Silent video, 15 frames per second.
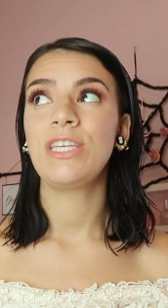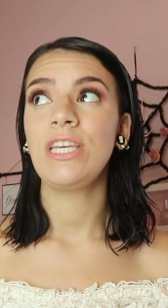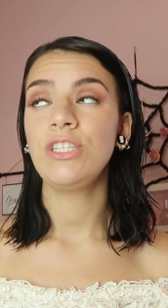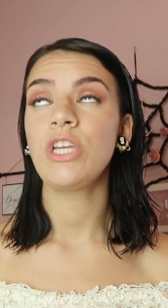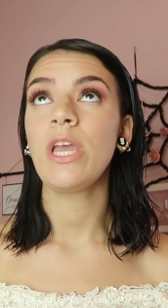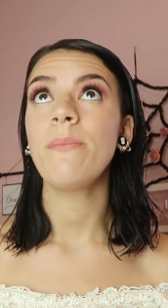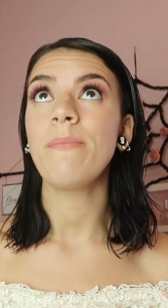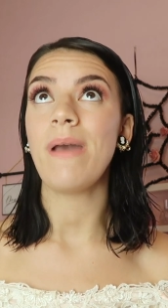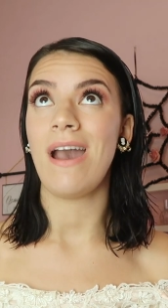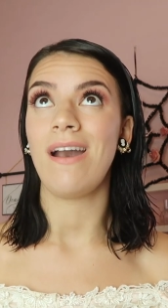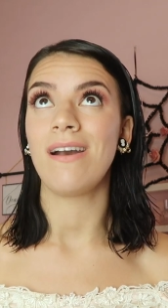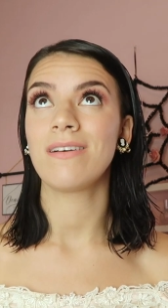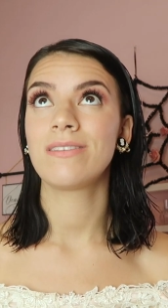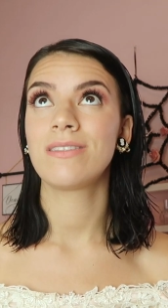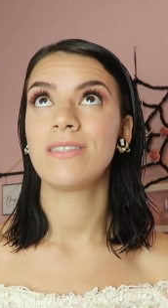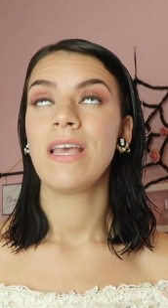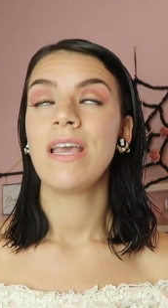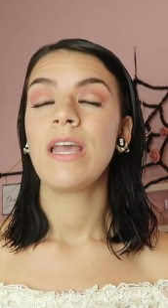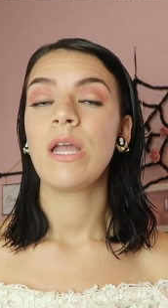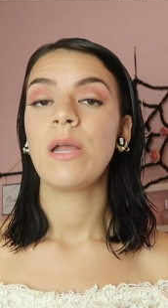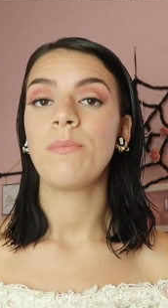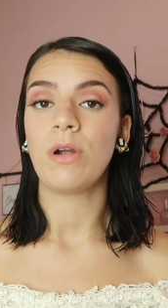TJ Maxx
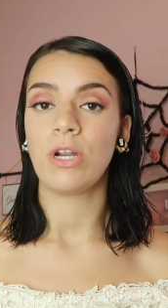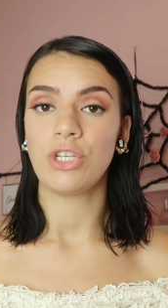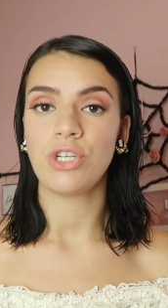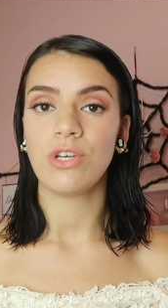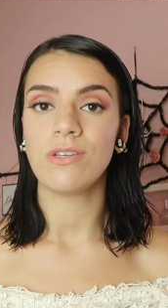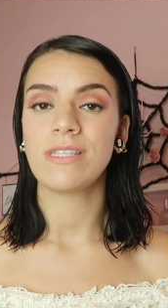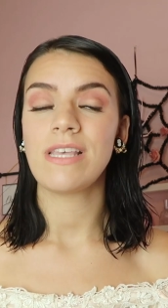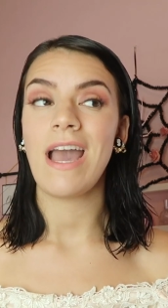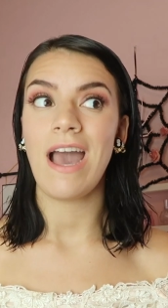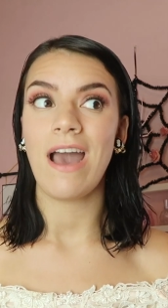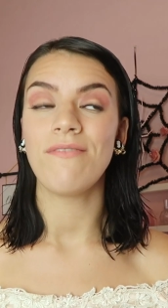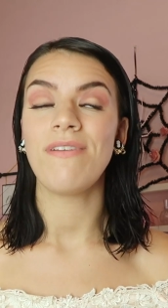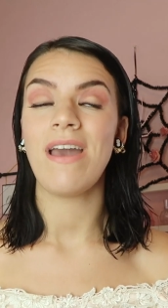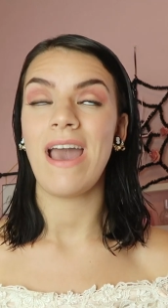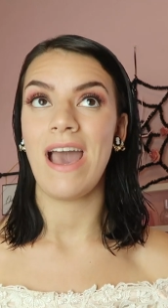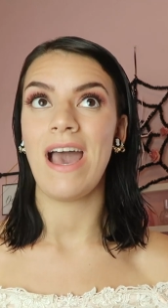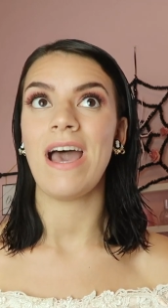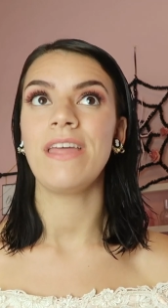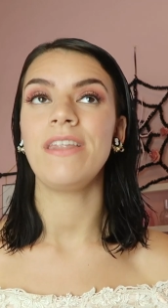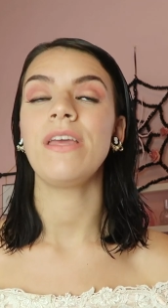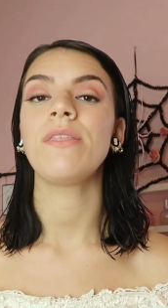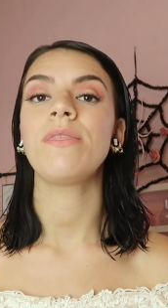and Marshalls have
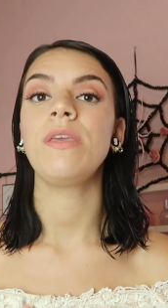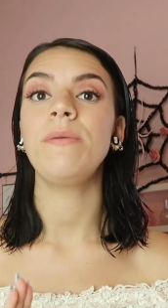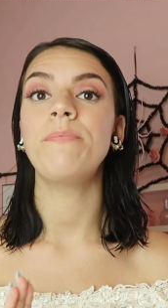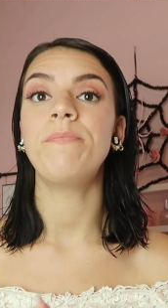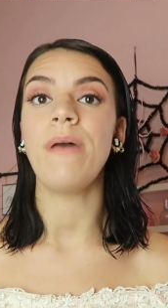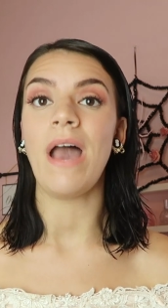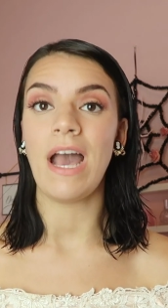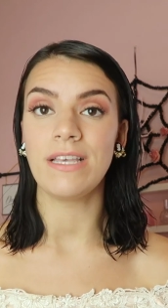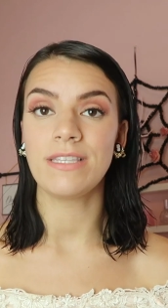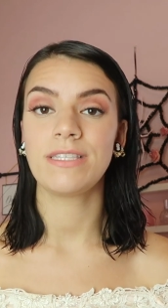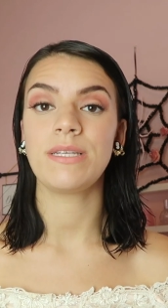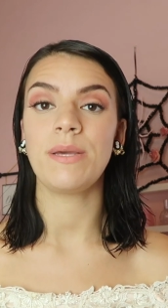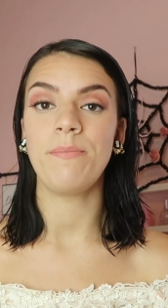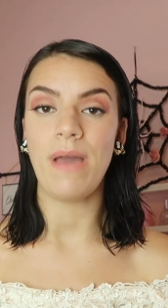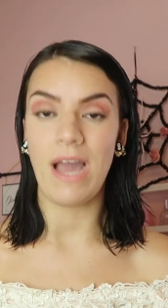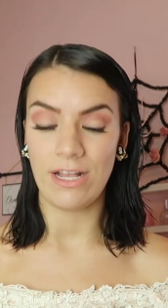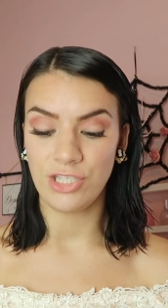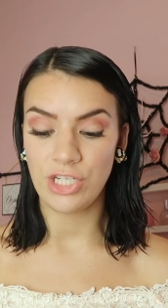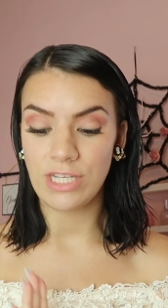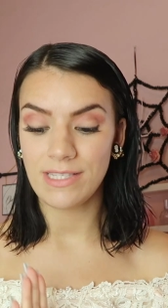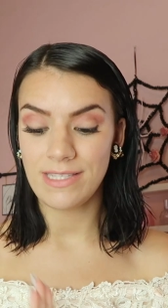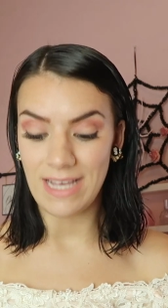had the best
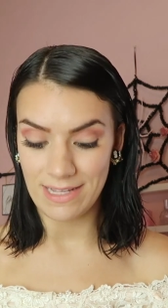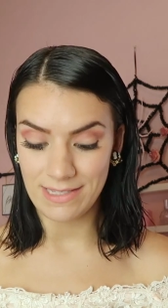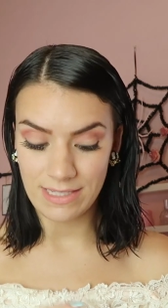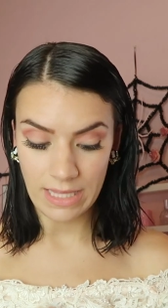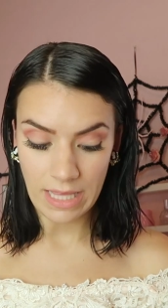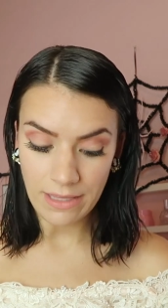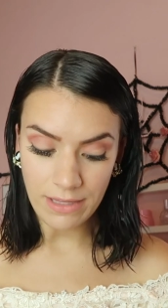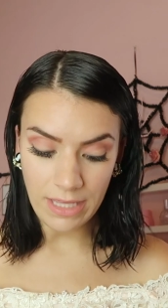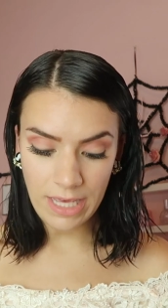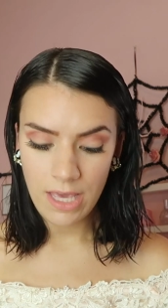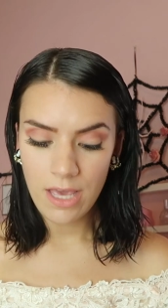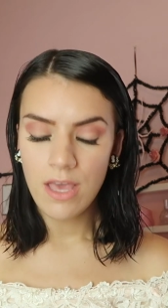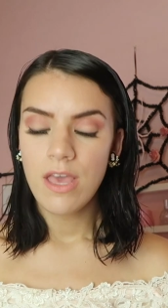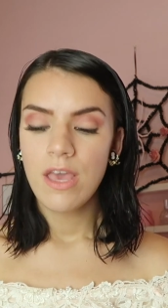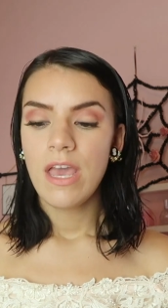matching sets lately.